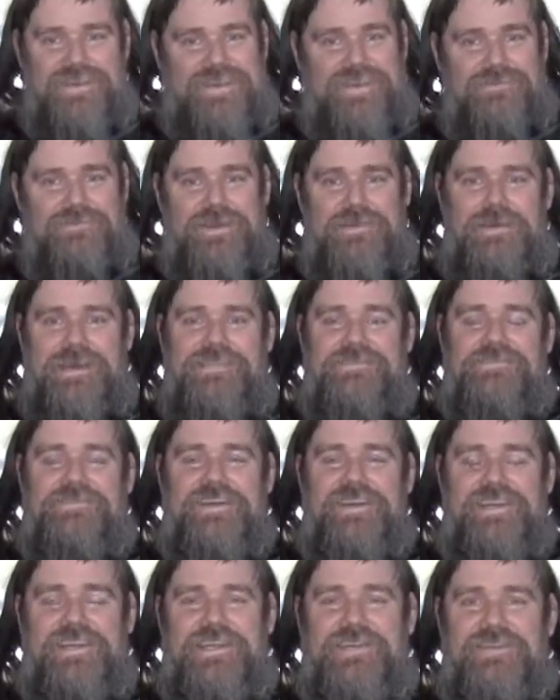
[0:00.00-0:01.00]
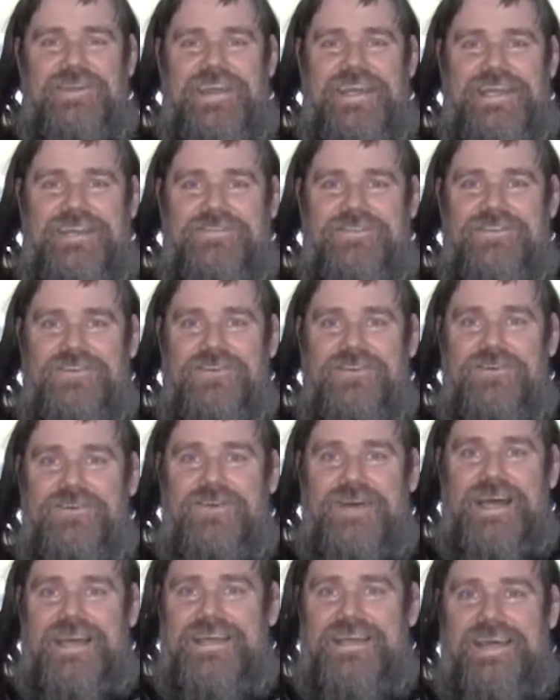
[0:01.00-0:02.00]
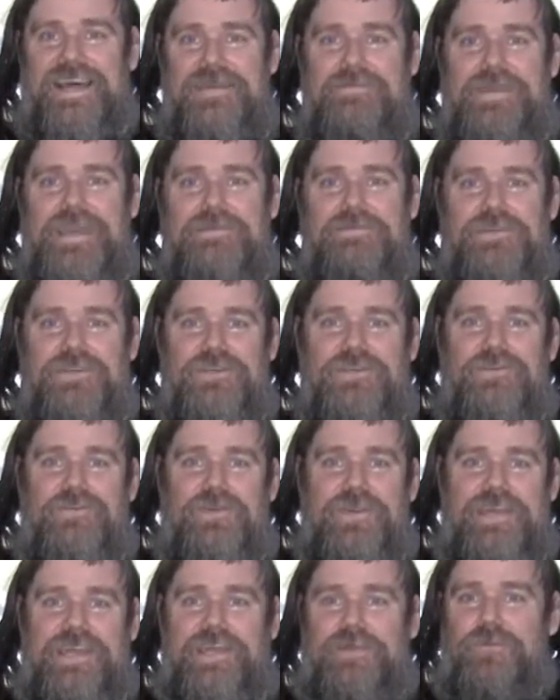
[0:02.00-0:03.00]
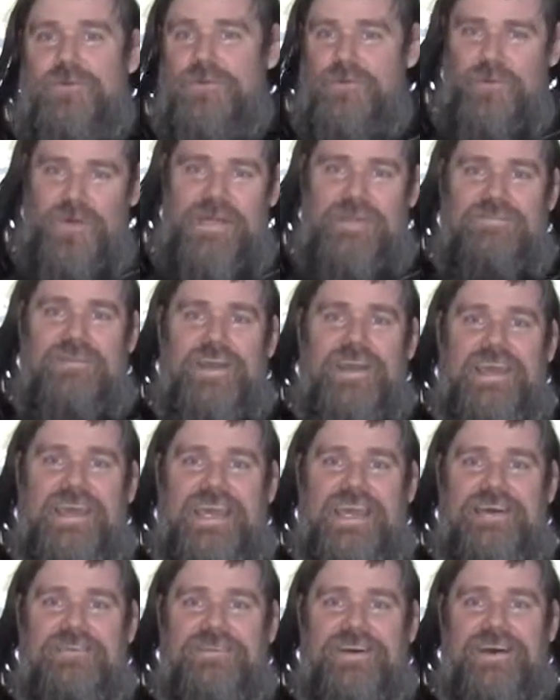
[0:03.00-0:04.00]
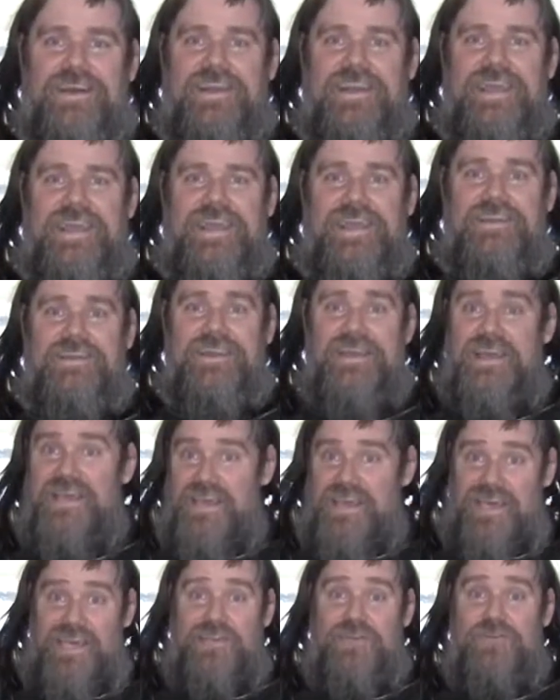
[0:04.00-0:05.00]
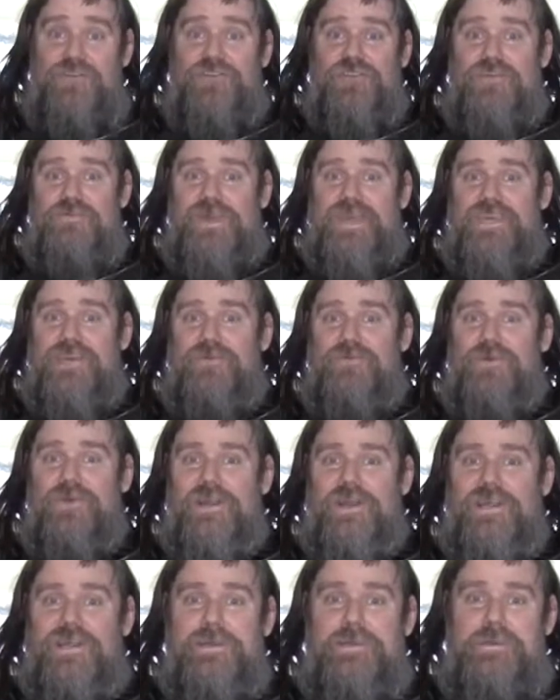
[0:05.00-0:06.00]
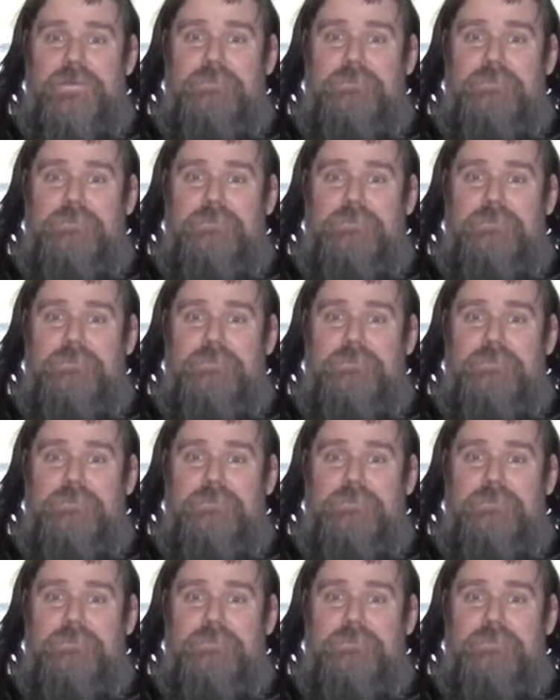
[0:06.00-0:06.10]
Again, my mind's very creative, so I'm able to create with whatever I have on hand and usually make it work.